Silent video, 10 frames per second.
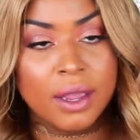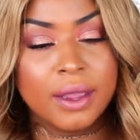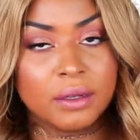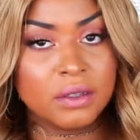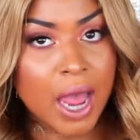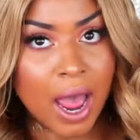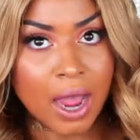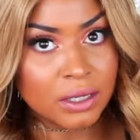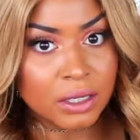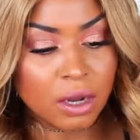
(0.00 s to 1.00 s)

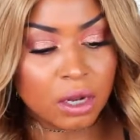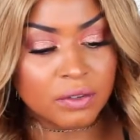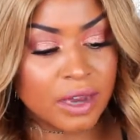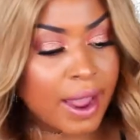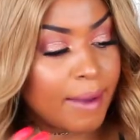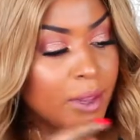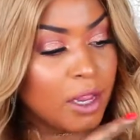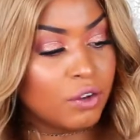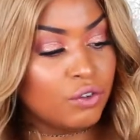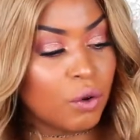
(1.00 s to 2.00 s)
intact and not
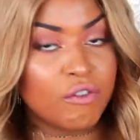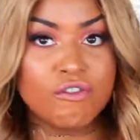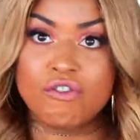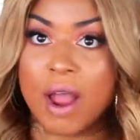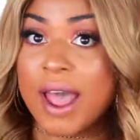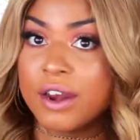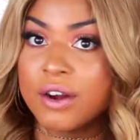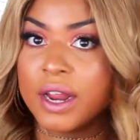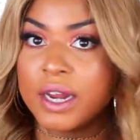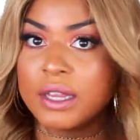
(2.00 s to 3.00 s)
damaged or fried
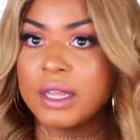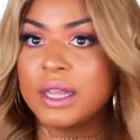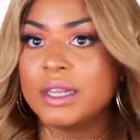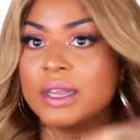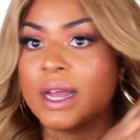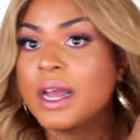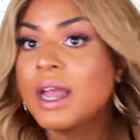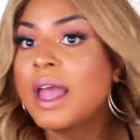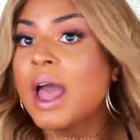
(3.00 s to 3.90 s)
or anything like that.